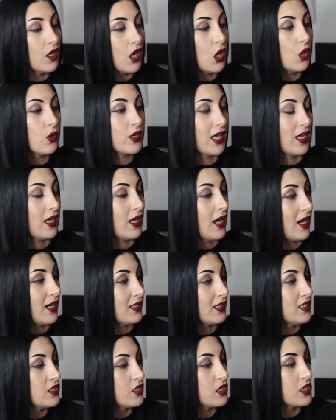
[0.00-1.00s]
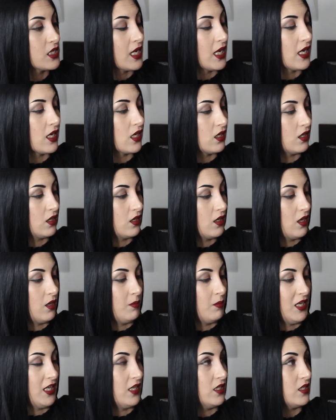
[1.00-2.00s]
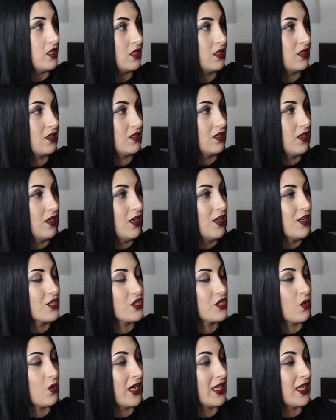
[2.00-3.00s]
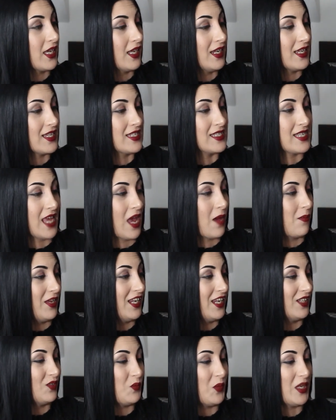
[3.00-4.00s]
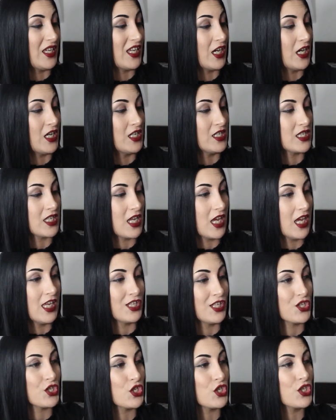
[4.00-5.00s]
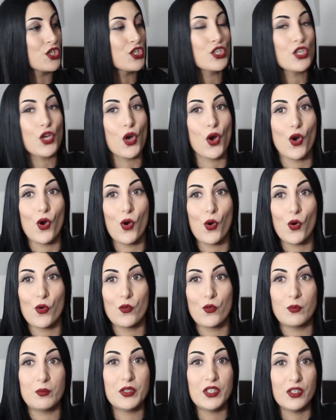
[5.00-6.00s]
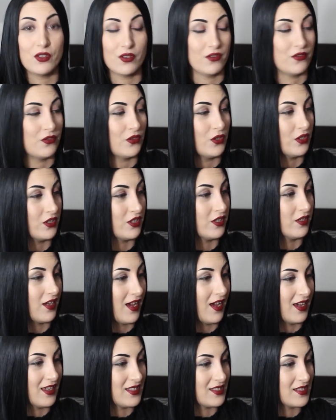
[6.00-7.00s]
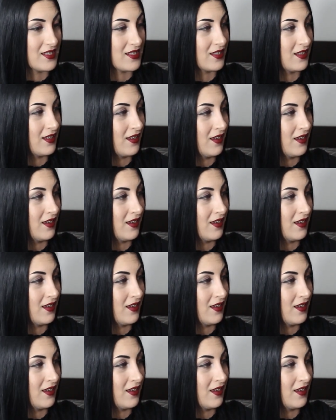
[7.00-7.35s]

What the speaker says: Okay, I need to take a minute so I can examine it because it's so beautiful, you guys.